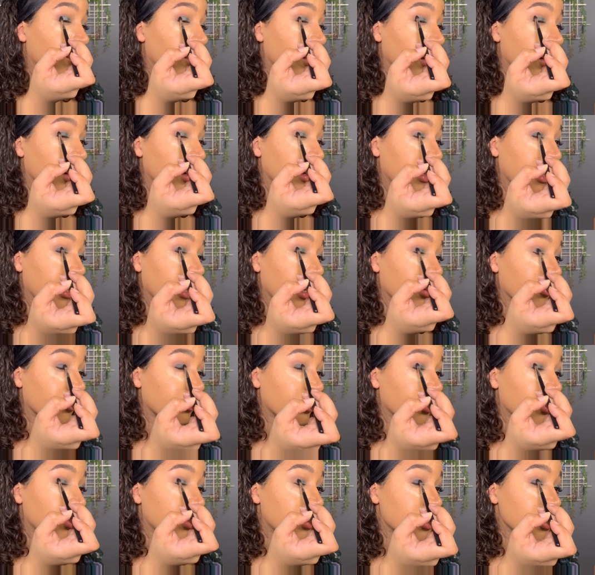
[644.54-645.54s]
very
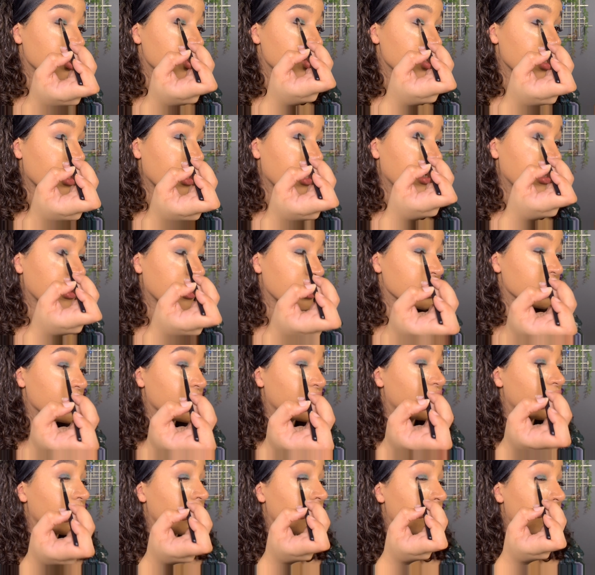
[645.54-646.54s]
careful with this shade because
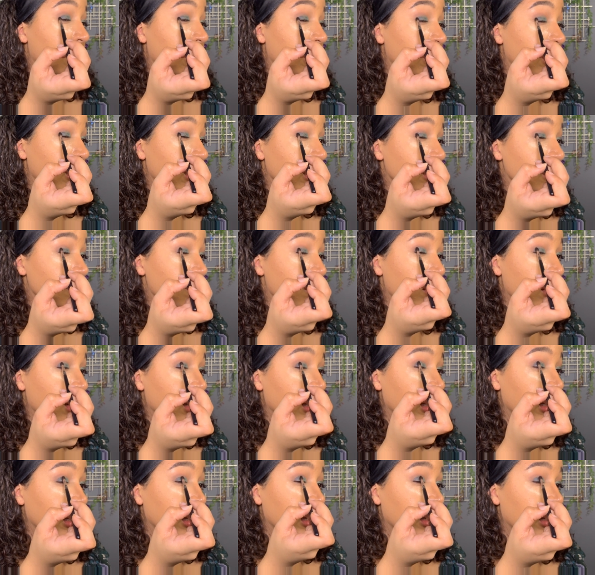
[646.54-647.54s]
it could make things
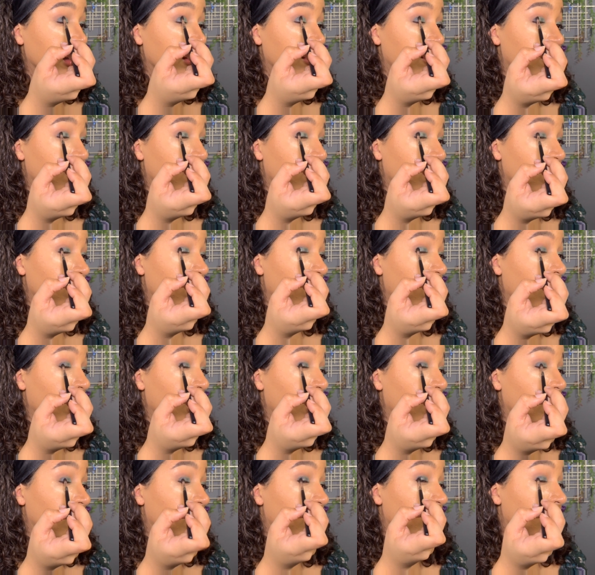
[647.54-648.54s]
muddy if you're
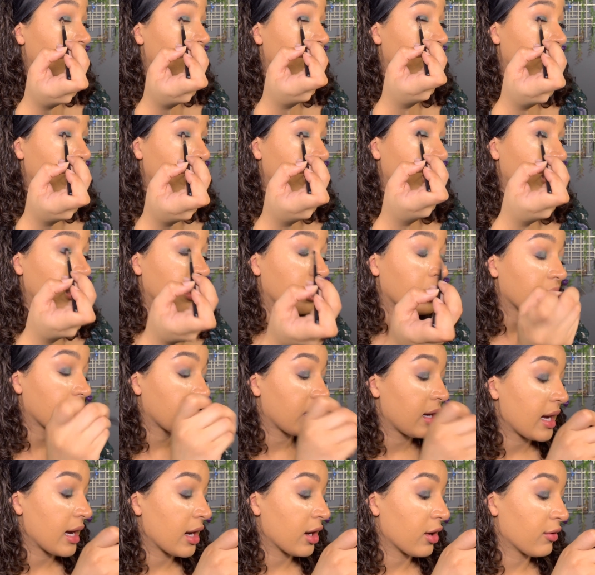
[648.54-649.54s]
not
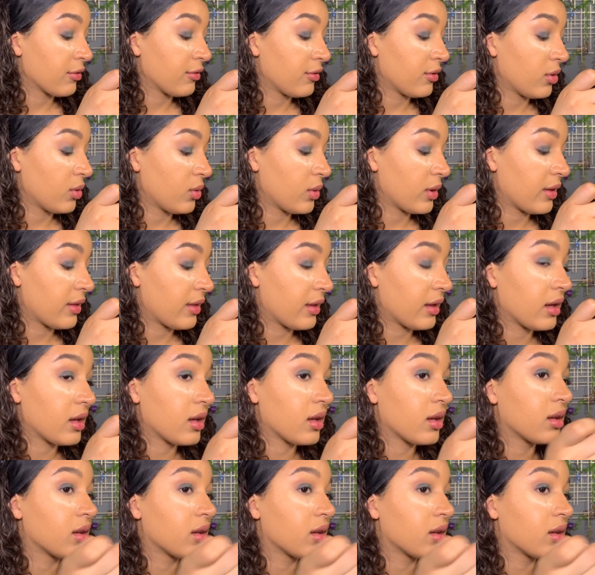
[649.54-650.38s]
careful with it.